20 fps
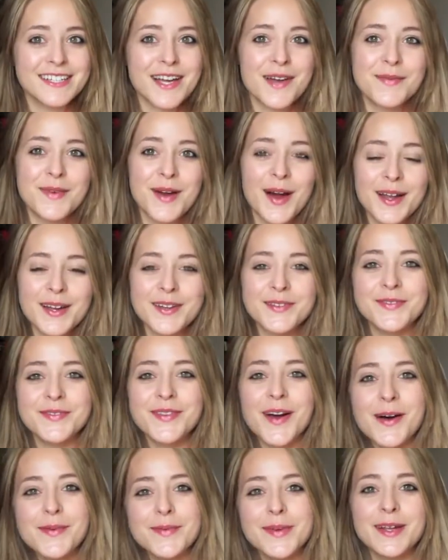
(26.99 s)
I'm kind
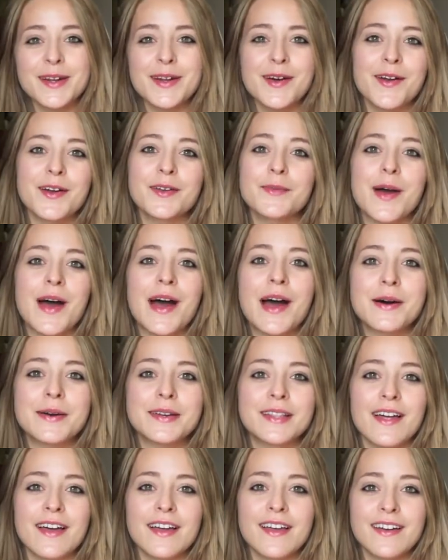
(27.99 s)
of umming and ahhing about how
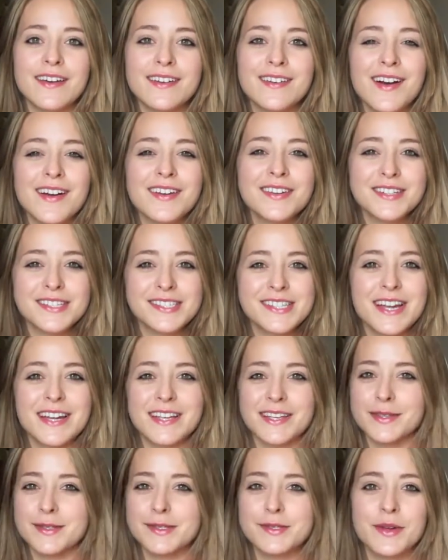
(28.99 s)
I like it. I'm kind of just
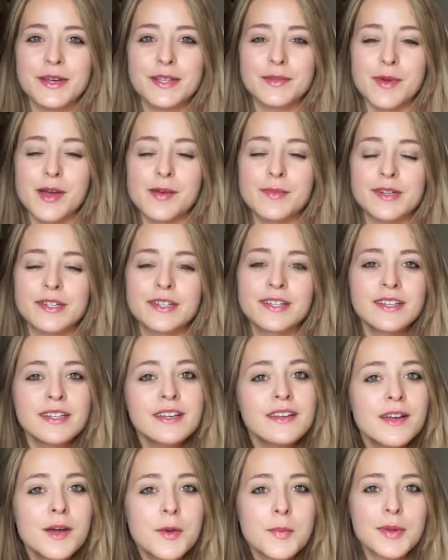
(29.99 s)
getting used to it at the moment.
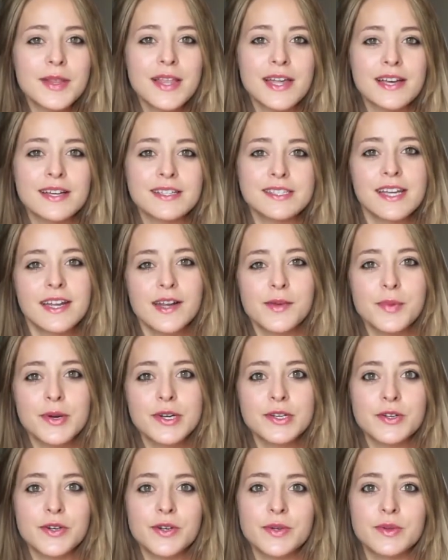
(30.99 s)
But like I said, I'm
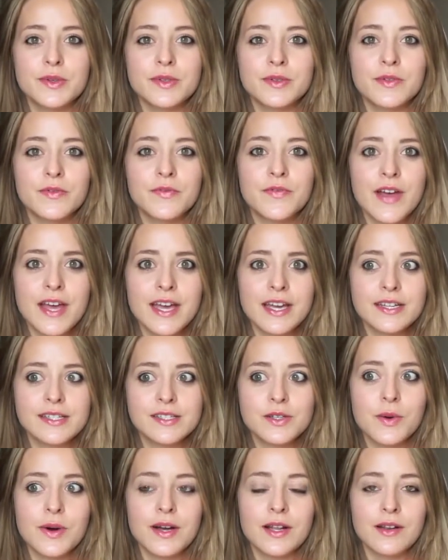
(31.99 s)
pretty sure it will
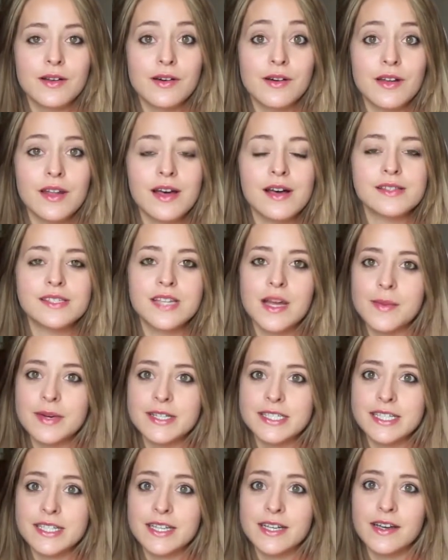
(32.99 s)
fade quite a lot. Last time
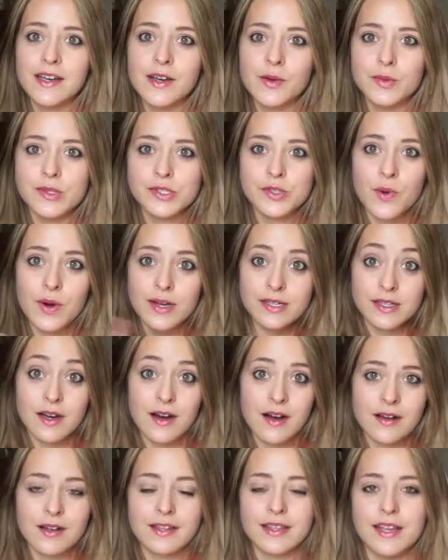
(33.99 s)
I did it, it was quite
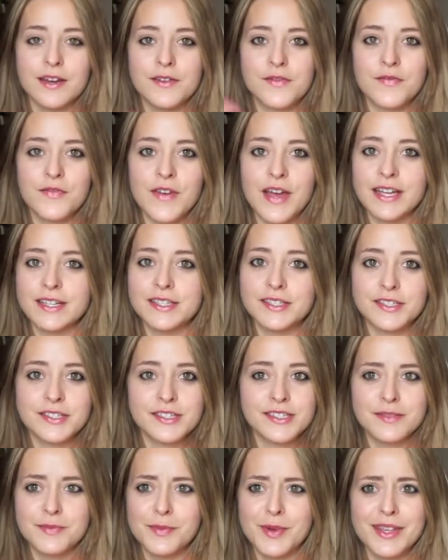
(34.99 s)
dark and then it fades
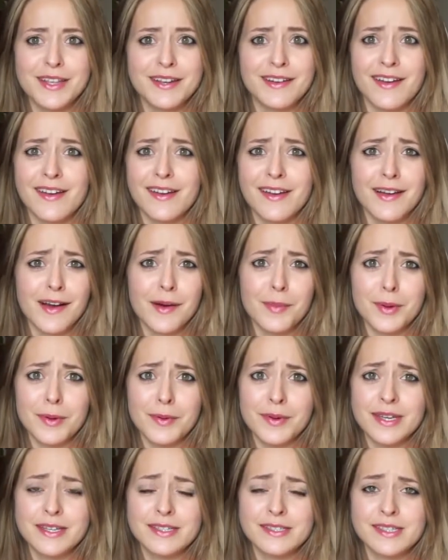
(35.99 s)
just within like a couple
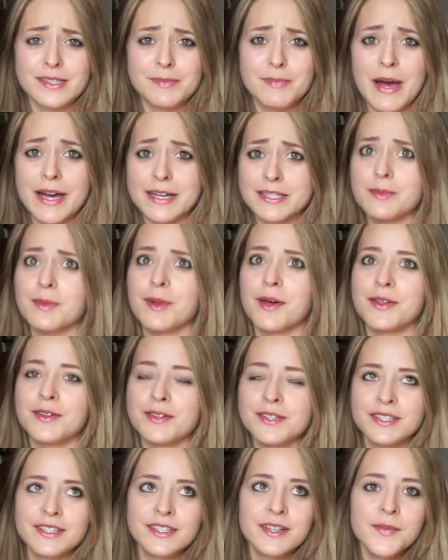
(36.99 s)
of weeks. It's back to blonde.